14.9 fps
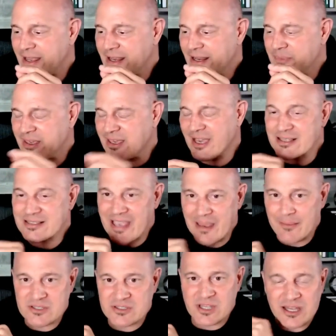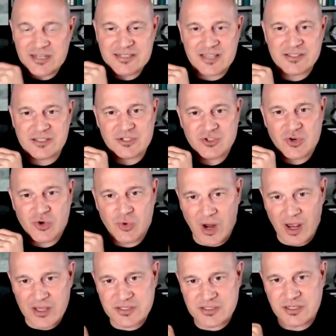because Amazon doesn't
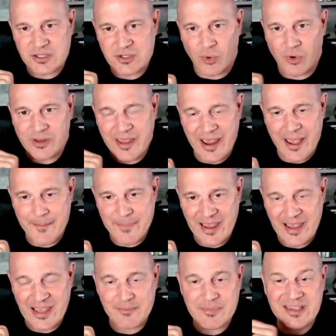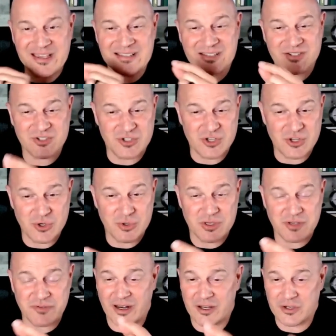trust your campaign because it's new,
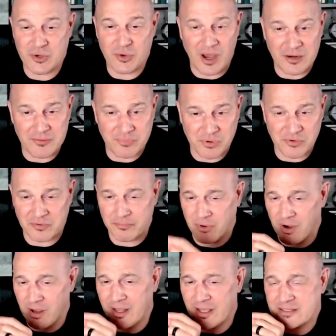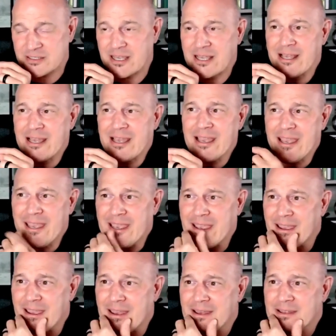you've got a new unproven product,
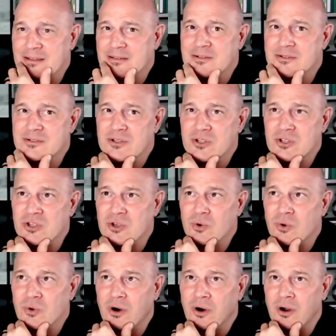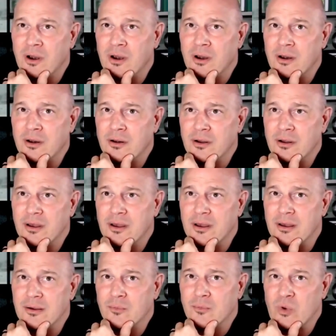and you are,
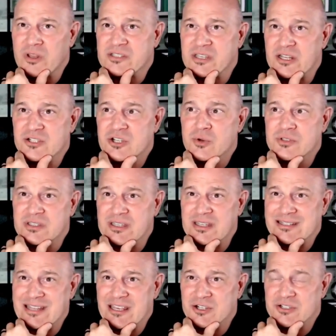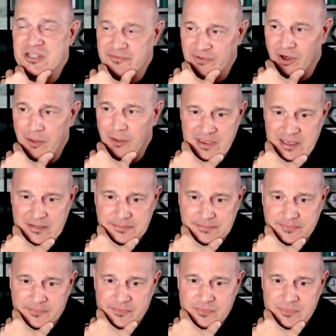what it's going to do is it's going to take your default bid.
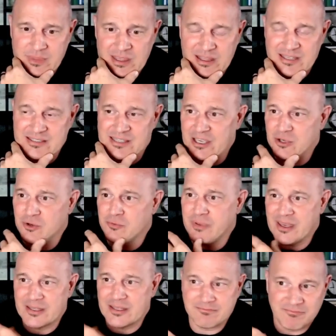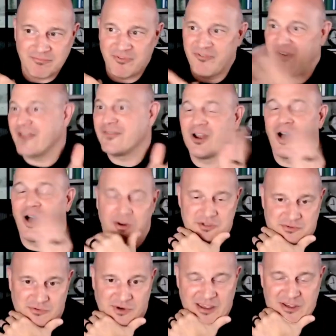Let's say you bid $5,
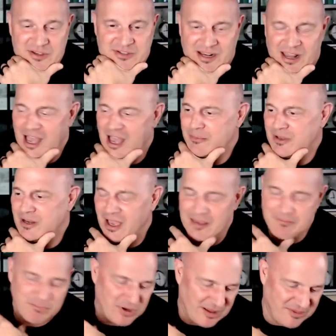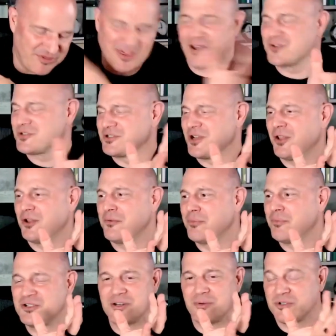right? You said, I put $1,000
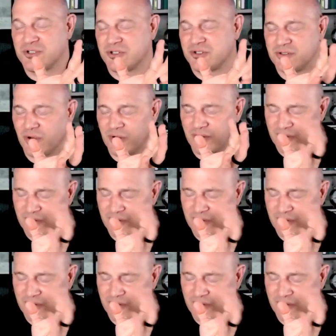budget, which don't ever